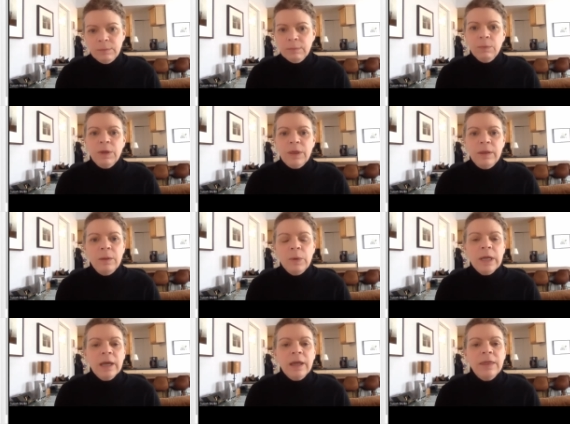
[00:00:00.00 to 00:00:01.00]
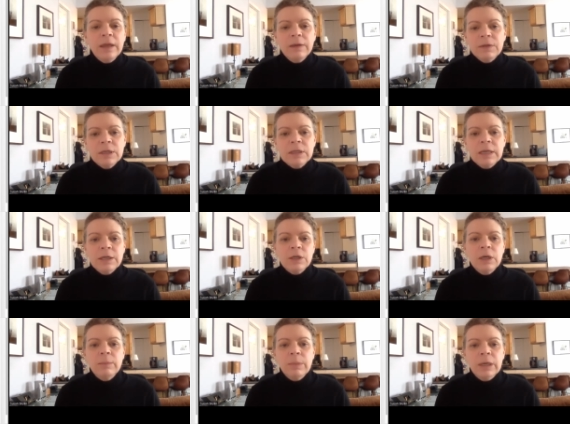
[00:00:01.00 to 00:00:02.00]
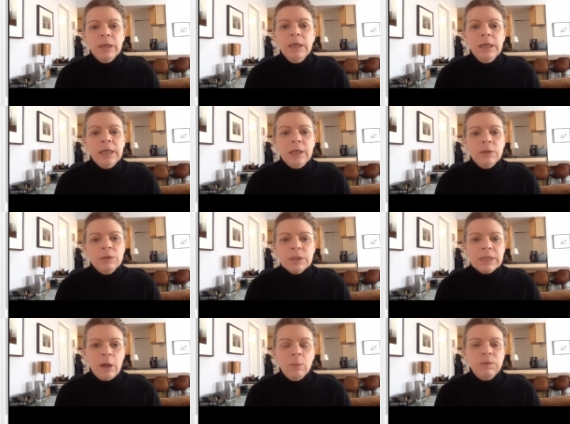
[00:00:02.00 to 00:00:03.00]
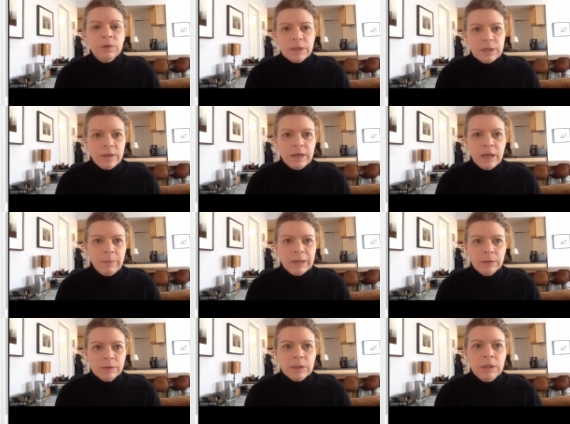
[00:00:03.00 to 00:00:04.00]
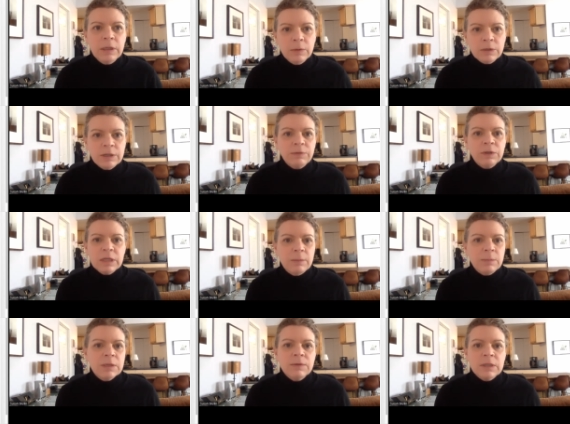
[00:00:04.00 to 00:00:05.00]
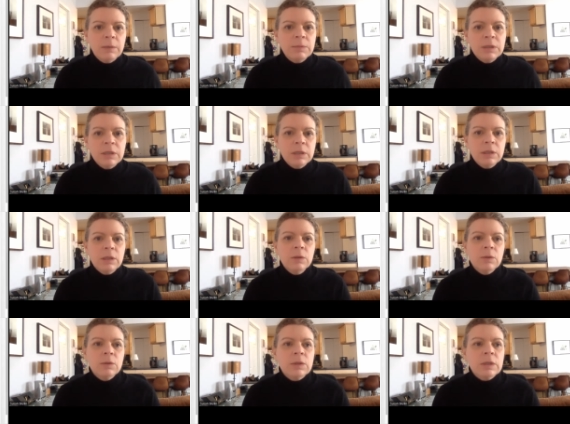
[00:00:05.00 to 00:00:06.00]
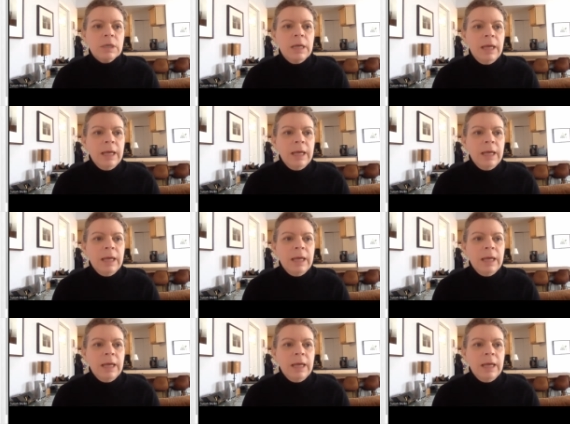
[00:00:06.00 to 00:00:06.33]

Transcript: within the week, I think, of this session, but, just helpful to think about, different types of substance use.